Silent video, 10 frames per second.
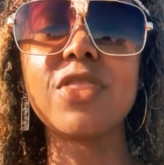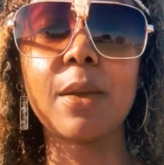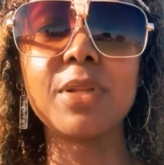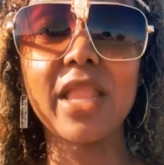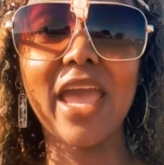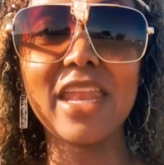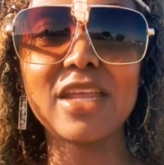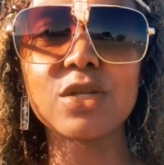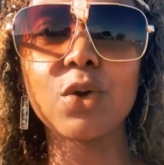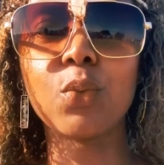
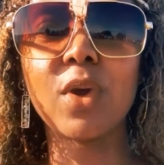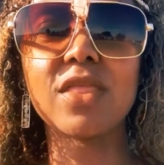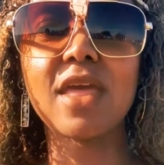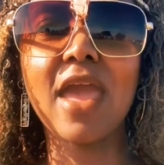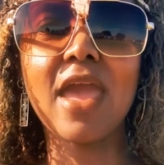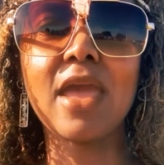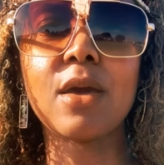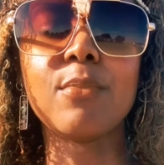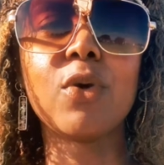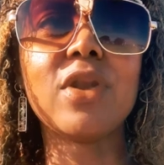planet, with a
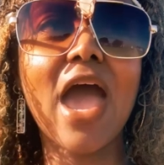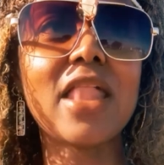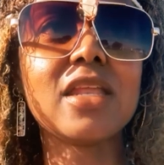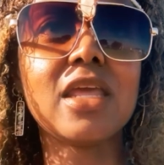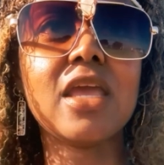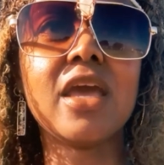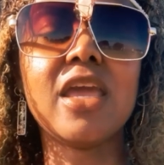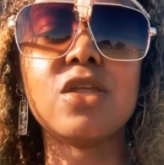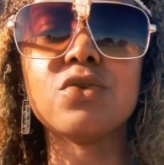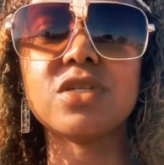modality, an
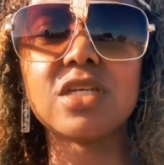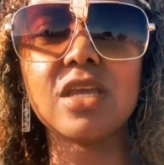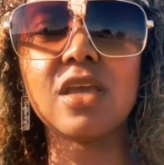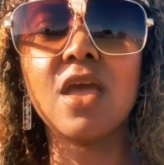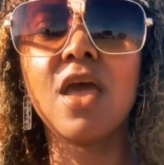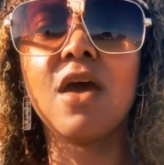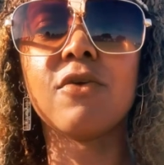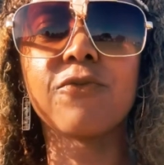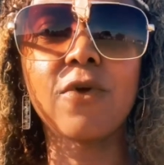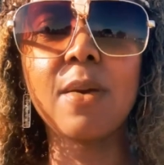energy
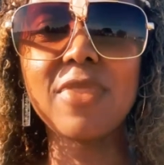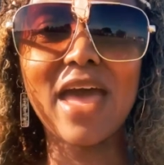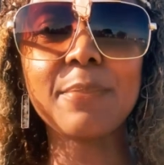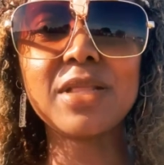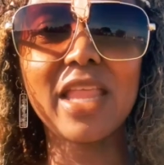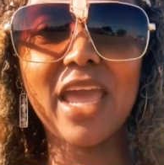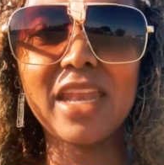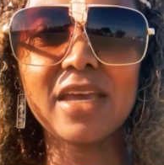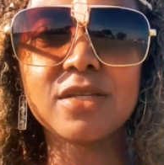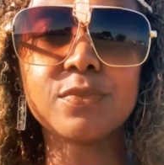from that
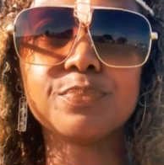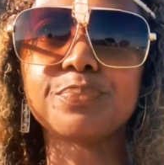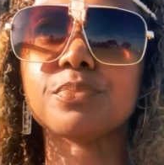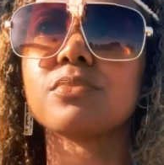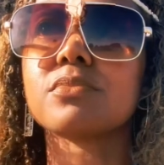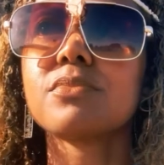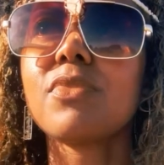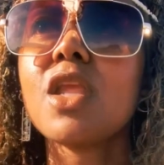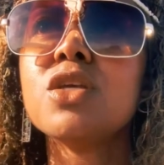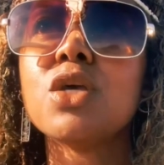planet.
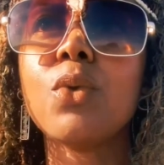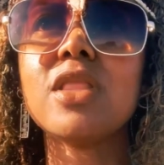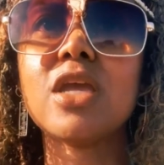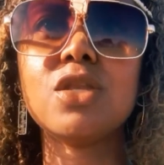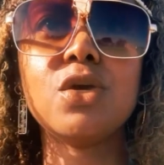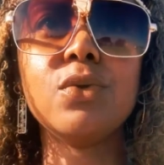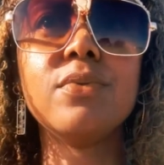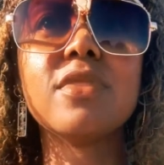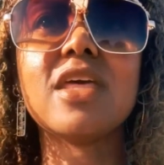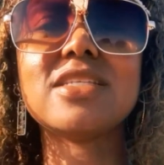So what they do,
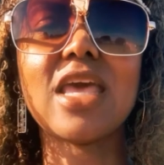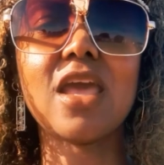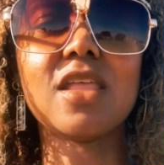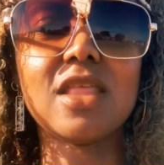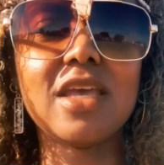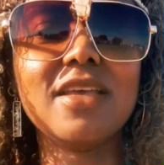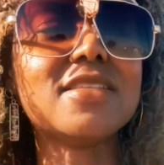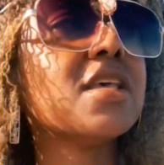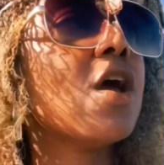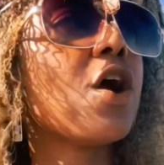they take
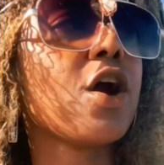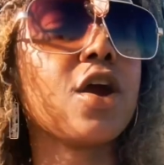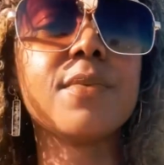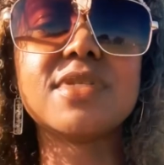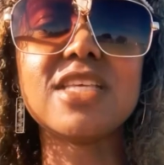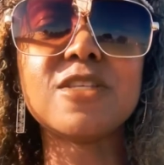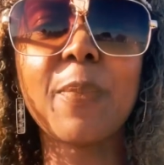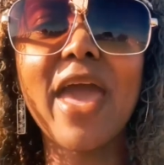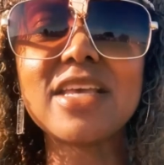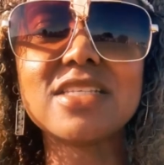these herbs, these
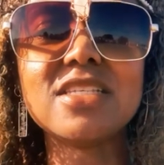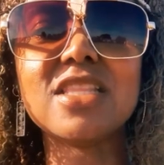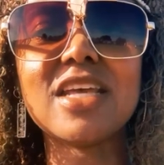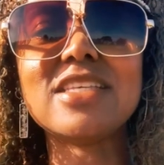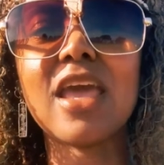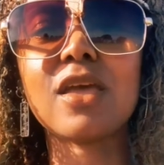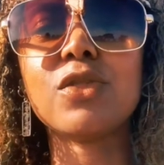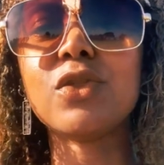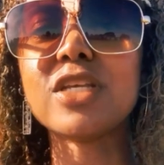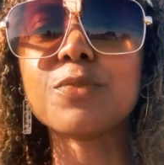spices, and they take it
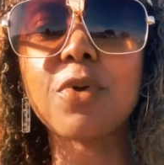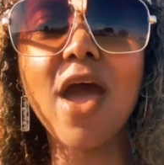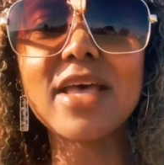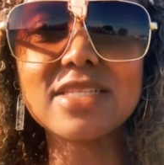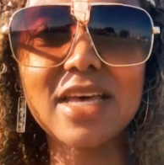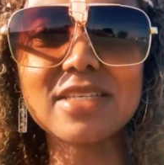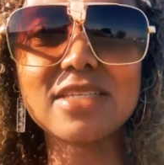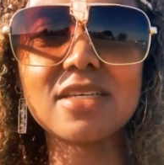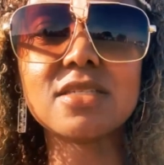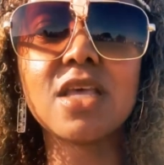through these
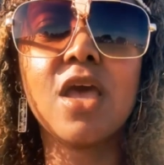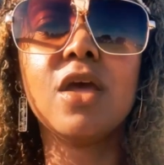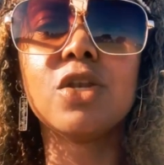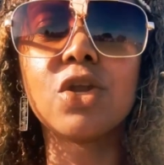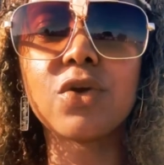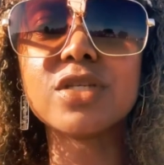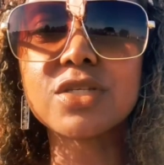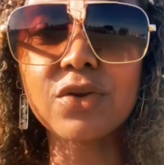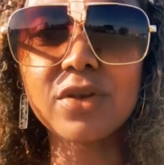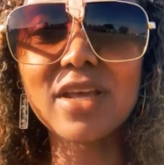processes during
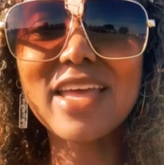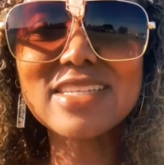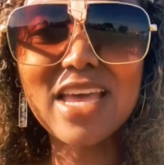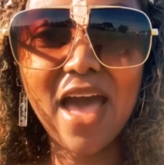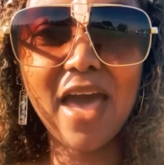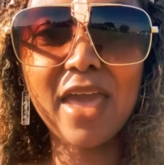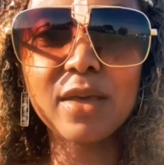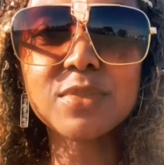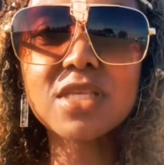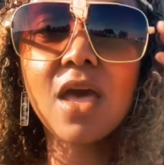certain
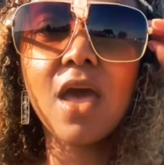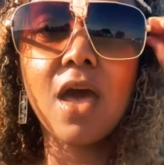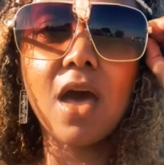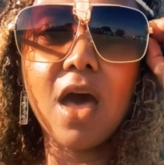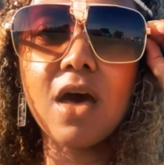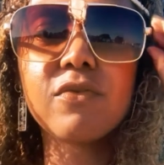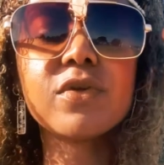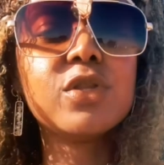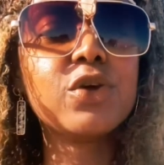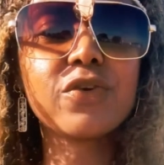times of
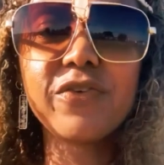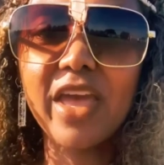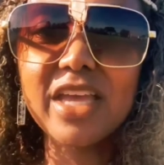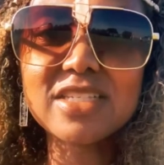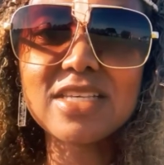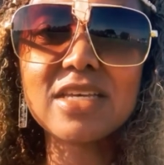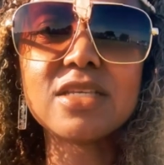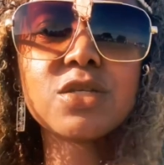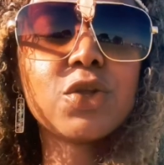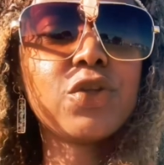lunar phases,